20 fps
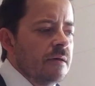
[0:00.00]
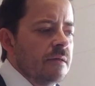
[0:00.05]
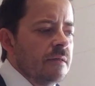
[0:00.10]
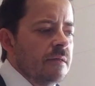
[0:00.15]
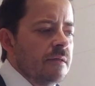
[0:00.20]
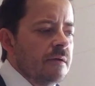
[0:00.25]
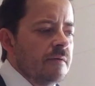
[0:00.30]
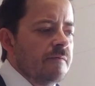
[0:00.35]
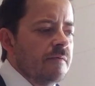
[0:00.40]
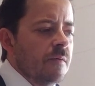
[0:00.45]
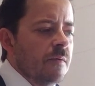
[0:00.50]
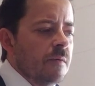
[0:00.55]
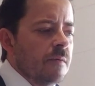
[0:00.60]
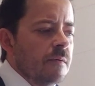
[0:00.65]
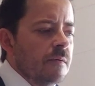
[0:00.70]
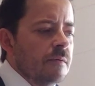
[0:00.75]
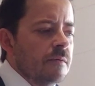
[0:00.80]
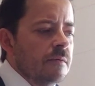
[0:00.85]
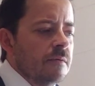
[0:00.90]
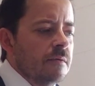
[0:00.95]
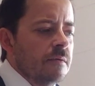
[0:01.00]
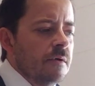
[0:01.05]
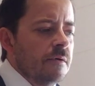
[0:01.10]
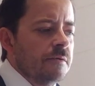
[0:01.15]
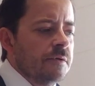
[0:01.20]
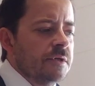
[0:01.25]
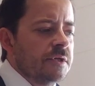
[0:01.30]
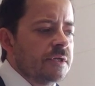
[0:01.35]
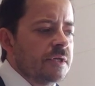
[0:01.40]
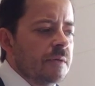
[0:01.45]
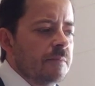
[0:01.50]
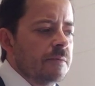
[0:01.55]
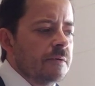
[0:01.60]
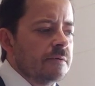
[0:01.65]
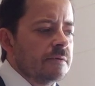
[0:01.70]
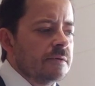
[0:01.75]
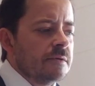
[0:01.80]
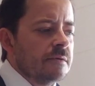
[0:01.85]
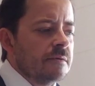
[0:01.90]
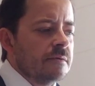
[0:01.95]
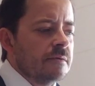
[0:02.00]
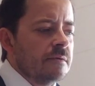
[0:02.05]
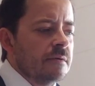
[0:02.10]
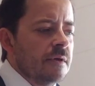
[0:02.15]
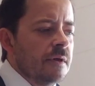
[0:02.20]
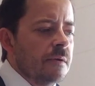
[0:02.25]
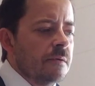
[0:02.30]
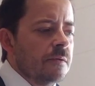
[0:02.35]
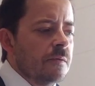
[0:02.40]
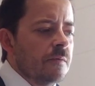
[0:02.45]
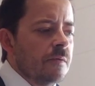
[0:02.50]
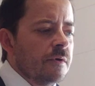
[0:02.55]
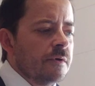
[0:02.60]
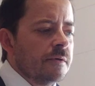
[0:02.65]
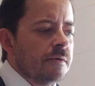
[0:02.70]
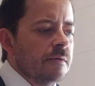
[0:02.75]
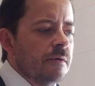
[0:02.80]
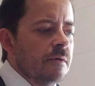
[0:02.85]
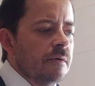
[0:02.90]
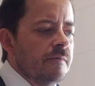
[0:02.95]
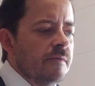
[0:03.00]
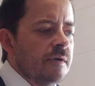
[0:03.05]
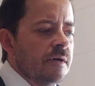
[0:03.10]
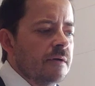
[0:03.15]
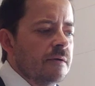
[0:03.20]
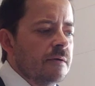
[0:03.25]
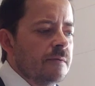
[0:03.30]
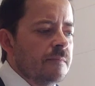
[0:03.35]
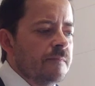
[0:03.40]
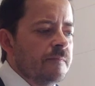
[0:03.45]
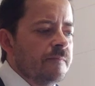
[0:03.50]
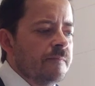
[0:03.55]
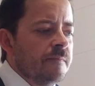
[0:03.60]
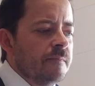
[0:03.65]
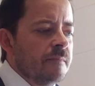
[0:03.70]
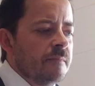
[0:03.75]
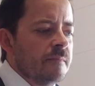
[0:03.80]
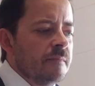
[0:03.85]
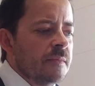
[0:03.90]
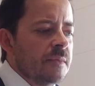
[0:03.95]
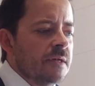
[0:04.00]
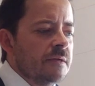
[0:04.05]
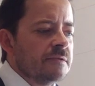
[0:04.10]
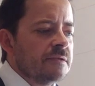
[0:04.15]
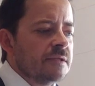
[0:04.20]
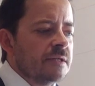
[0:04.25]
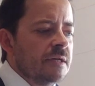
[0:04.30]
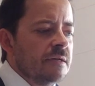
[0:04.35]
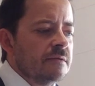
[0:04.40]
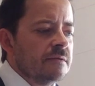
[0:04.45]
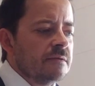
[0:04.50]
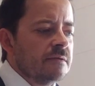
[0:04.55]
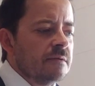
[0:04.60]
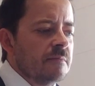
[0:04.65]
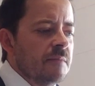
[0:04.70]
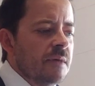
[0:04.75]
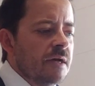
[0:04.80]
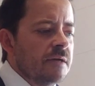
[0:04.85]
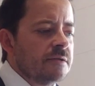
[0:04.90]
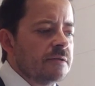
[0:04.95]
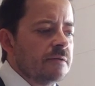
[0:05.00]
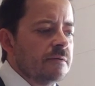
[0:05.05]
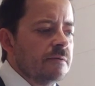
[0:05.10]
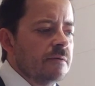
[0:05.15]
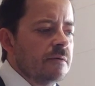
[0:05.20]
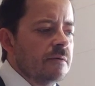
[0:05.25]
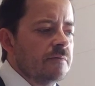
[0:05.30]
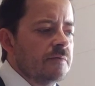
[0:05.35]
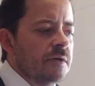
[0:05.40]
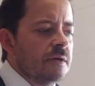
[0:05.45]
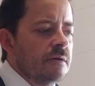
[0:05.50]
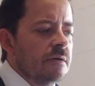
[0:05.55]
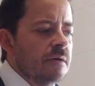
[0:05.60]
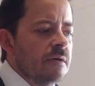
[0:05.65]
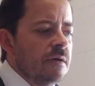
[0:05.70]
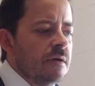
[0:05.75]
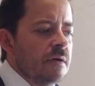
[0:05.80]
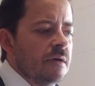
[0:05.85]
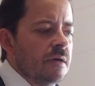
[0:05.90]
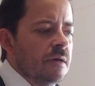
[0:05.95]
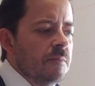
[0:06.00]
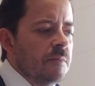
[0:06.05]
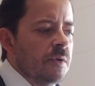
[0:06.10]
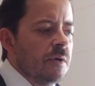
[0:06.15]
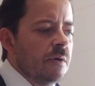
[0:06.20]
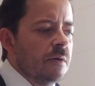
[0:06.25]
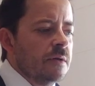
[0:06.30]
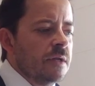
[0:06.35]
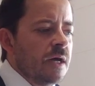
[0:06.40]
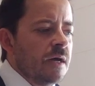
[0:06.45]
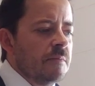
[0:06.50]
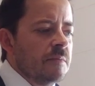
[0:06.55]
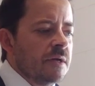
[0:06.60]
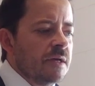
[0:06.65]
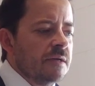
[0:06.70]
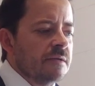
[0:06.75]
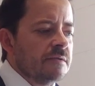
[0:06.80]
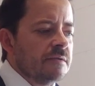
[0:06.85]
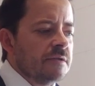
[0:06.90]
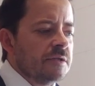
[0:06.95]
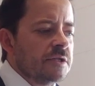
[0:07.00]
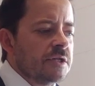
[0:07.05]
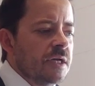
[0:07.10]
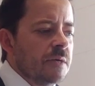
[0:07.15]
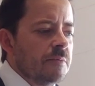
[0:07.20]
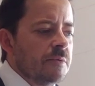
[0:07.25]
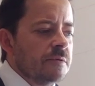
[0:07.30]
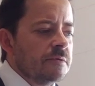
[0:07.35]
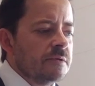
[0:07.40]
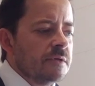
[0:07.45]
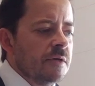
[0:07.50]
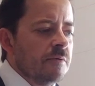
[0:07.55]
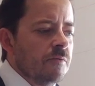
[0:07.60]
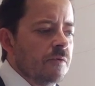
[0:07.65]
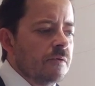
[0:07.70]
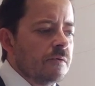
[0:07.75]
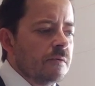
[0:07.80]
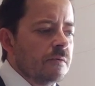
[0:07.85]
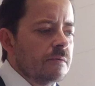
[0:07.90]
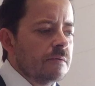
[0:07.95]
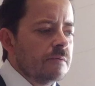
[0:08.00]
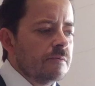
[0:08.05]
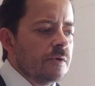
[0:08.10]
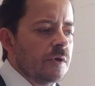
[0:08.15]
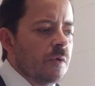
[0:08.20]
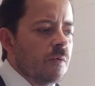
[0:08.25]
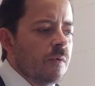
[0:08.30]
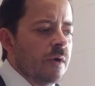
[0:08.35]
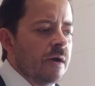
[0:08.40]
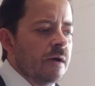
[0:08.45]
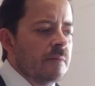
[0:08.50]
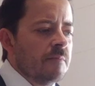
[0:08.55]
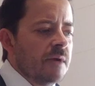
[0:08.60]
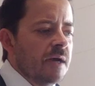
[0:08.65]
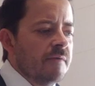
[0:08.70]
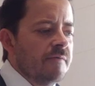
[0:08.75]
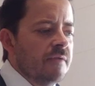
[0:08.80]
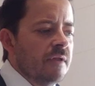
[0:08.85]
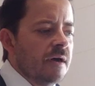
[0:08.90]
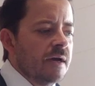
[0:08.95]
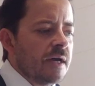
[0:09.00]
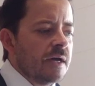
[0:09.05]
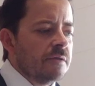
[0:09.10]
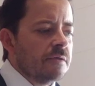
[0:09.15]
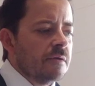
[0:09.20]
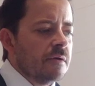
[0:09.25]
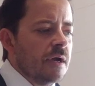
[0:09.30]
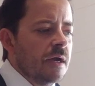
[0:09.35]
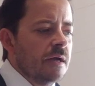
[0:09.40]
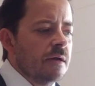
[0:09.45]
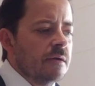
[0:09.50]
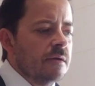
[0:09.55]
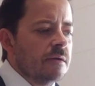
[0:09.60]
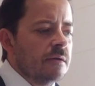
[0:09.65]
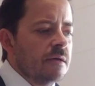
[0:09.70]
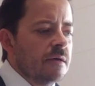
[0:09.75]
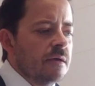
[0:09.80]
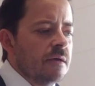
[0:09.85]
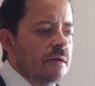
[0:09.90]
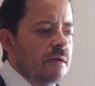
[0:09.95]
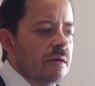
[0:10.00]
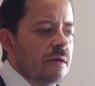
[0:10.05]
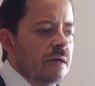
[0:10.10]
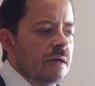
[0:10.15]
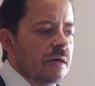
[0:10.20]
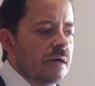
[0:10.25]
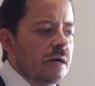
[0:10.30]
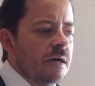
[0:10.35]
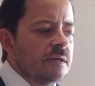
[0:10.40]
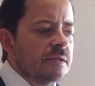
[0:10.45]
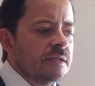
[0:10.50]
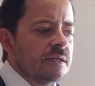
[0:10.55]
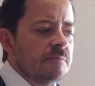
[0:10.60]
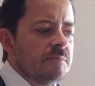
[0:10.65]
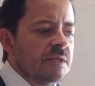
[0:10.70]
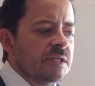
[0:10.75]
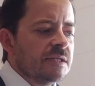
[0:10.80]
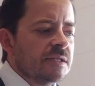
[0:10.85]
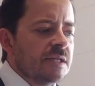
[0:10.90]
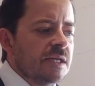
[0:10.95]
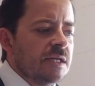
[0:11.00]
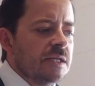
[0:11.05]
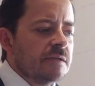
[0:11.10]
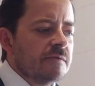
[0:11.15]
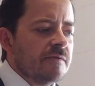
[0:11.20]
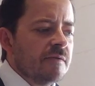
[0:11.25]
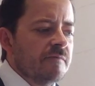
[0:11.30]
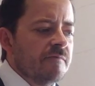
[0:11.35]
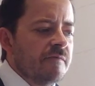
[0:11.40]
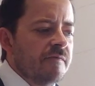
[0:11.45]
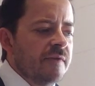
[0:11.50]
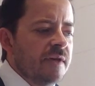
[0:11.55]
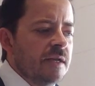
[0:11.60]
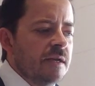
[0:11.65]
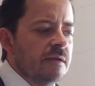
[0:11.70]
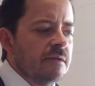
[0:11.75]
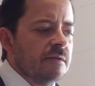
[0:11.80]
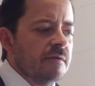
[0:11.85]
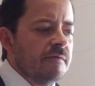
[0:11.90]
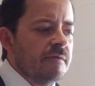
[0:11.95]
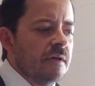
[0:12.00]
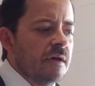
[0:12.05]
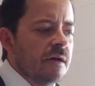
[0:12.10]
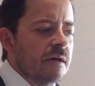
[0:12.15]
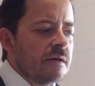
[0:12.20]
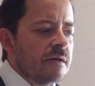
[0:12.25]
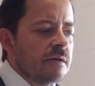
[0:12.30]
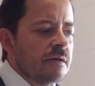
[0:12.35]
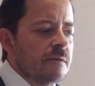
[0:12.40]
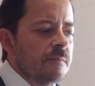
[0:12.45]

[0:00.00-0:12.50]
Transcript: Therefore, O you shepherds, hear the word of Jehovah. Thus says the Master Jehovah, Behold, I am against the shepherds, and will require my flock at their hand, and cause them to cease from feeding the flock.